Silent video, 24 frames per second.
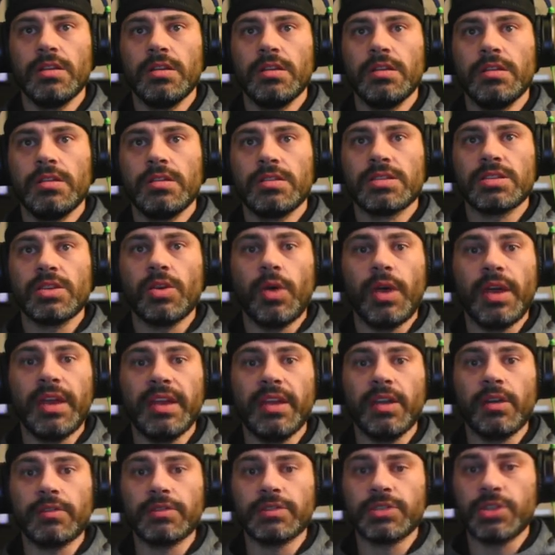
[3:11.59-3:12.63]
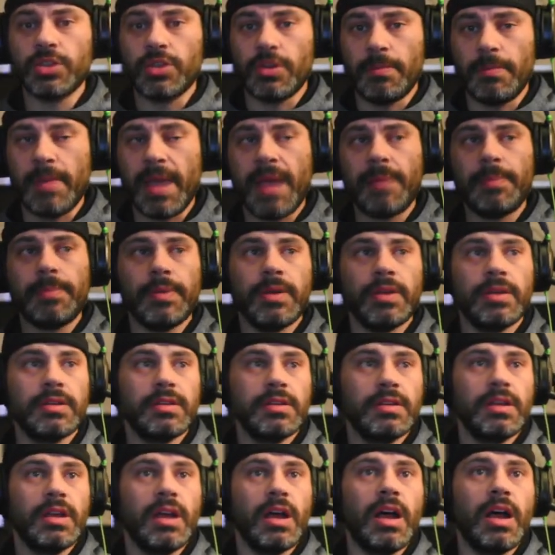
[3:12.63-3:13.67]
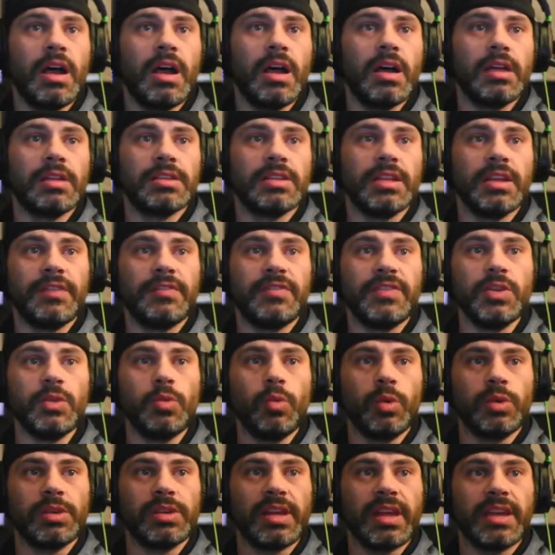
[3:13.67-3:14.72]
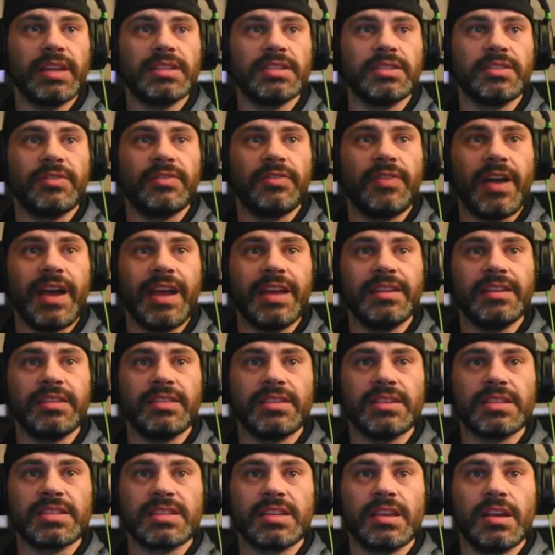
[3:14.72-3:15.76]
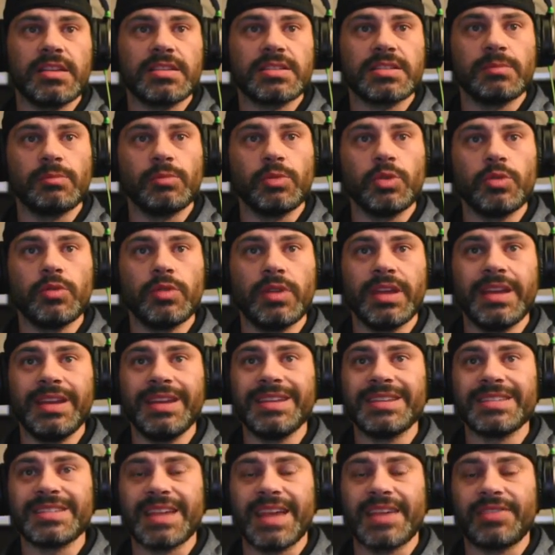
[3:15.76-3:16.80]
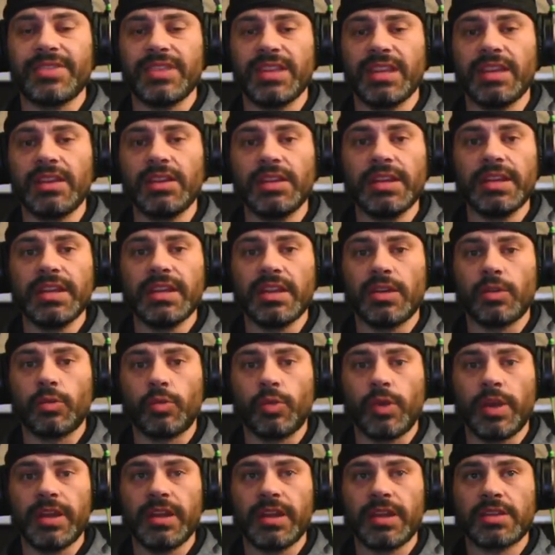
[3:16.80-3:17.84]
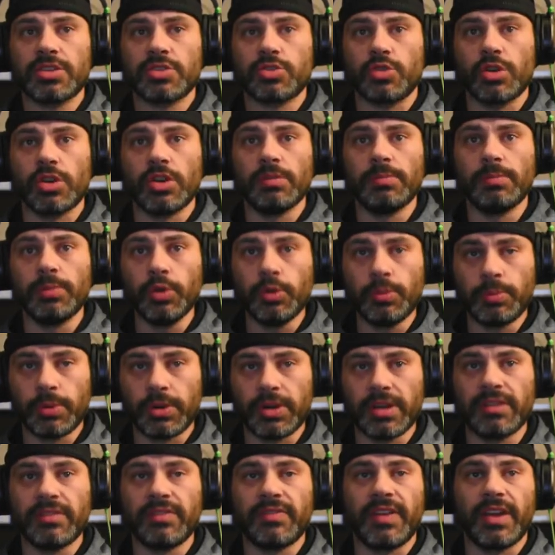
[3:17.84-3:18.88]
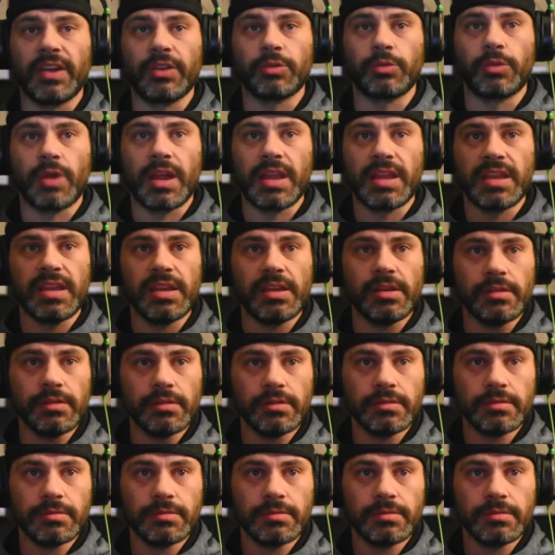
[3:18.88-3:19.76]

So heading over to the map, if you would like to find this custom route, it is at the Glen Rannoch Trail Blueprint, found right here.